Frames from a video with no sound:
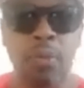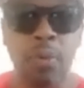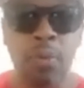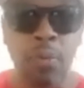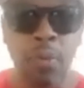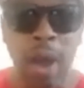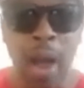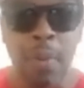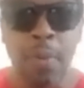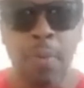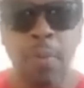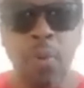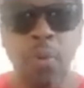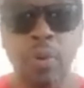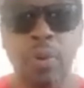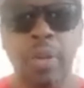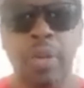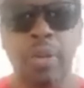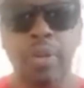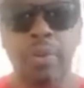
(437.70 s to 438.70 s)
Robert
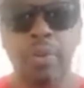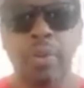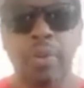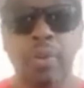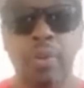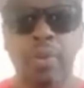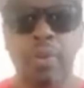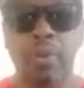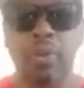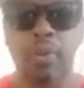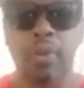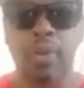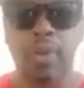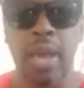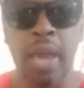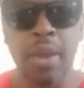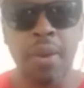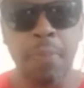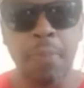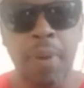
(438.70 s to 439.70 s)
Moody,
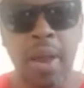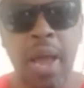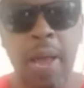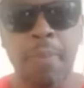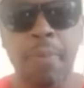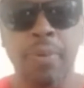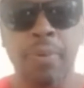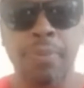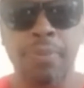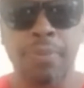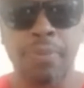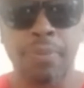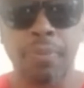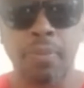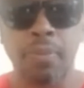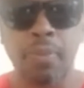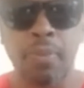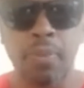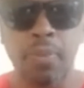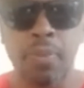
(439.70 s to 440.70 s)
came to blabber.
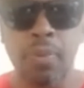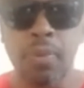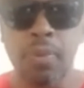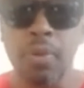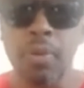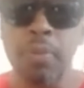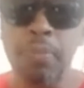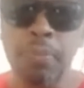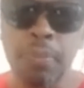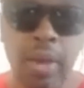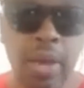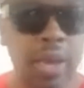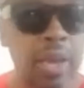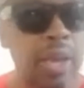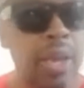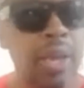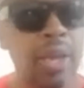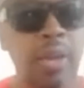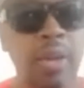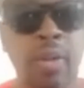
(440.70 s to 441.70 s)

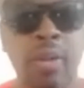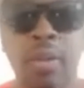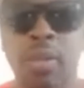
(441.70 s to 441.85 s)
Man,